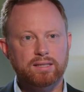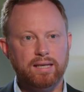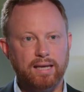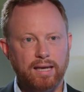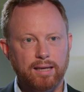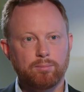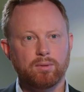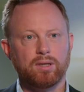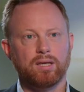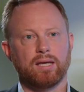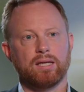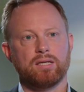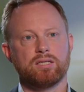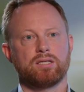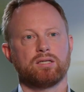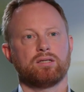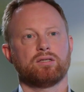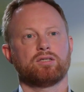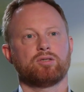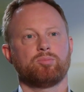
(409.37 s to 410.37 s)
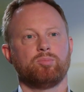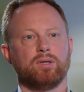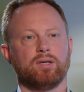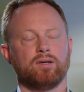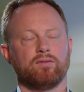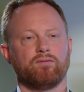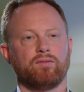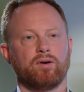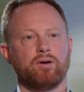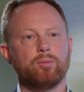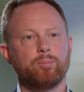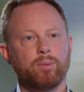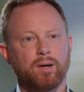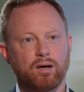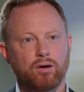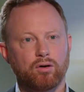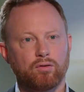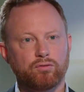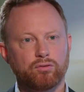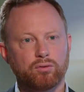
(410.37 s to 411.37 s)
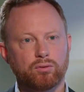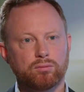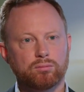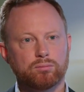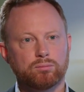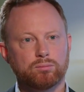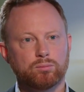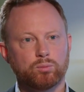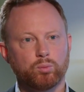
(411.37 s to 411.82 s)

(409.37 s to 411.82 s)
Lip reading: gaming engines being very powerful,